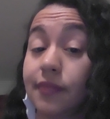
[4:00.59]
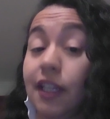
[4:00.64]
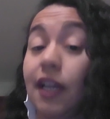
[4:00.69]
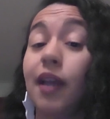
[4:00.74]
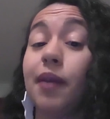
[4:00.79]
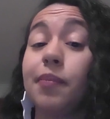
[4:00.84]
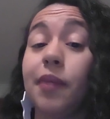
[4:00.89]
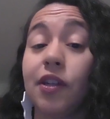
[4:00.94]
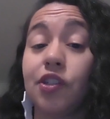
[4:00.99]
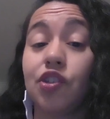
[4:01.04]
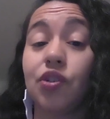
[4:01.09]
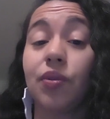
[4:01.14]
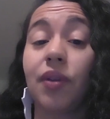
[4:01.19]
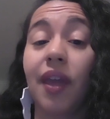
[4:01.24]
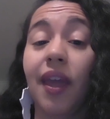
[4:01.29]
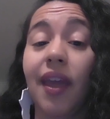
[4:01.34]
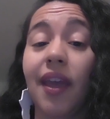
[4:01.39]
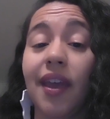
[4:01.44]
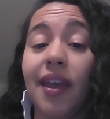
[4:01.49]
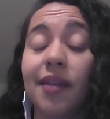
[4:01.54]
I bet you
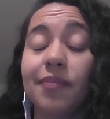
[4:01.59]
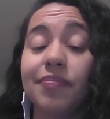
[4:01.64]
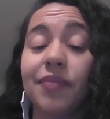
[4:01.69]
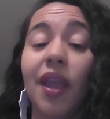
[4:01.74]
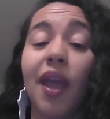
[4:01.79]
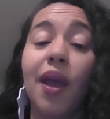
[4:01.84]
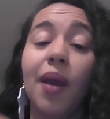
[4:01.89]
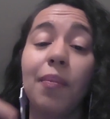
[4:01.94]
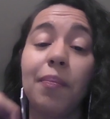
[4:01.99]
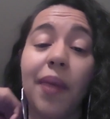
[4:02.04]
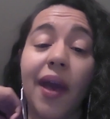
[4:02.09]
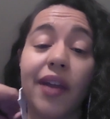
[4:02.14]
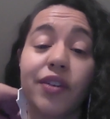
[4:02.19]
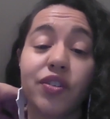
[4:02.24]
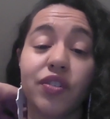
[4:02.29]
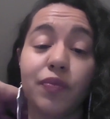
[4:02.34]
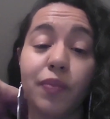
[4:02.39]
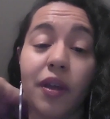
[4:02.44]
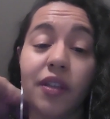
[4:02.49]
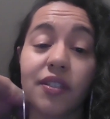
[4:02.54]
can. Pat
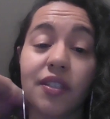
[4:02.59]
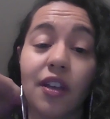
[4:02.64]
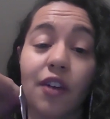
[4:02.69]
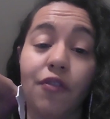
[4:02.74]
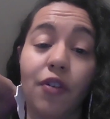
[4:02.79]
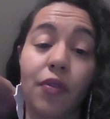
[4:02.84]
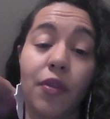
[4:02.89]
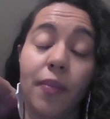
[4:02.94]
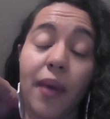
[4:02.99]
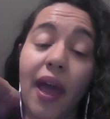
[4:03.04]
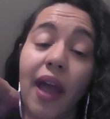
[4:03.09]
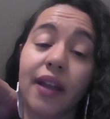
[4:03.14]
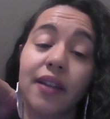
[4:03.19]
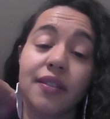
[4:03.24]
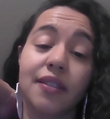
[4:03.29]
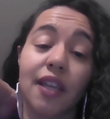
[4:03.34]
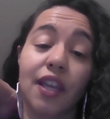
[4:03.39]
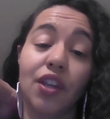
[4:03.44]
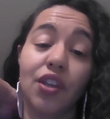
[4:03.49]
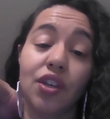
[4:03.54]
yourself on the back
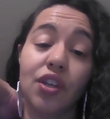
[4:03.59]
and say,